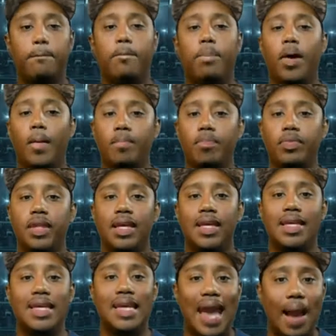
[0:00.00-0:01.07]
But the
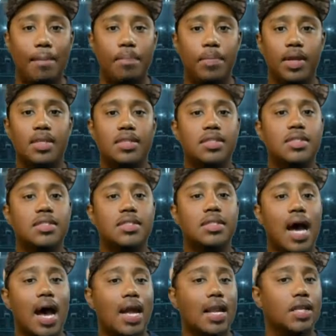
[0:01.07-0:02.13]
gap is
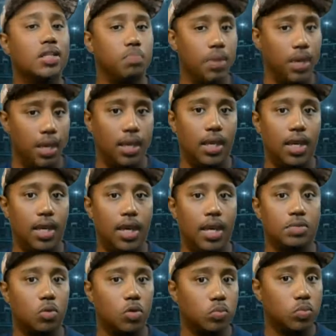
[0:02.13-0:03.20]
not as big
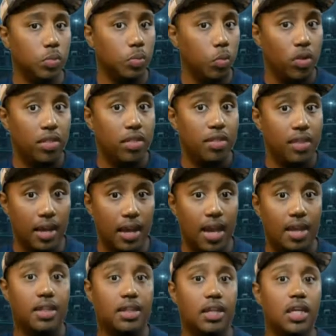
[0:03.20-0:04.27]
as most people would think.
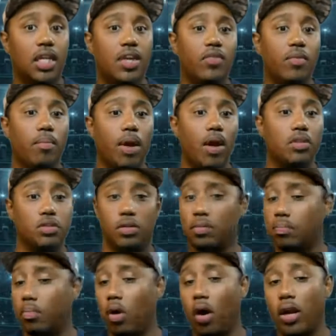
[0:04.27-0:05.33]
I think the Cleveland Browns,
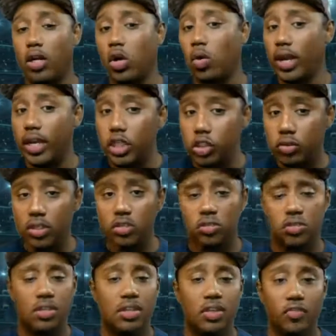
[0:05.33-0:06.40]
barring no injuries or
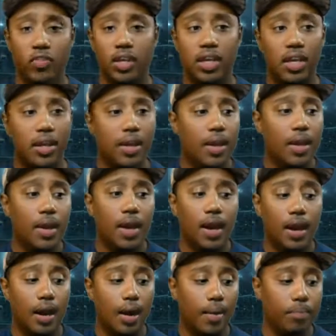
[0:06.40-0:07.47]
significant
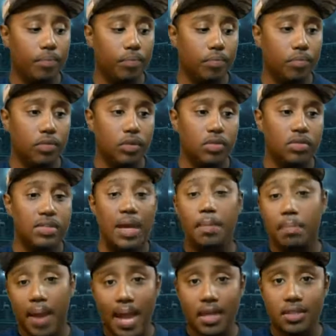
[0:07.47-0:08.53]

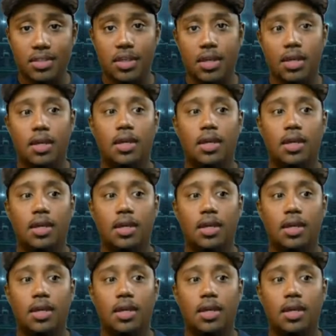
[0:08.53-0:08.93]
setbacks,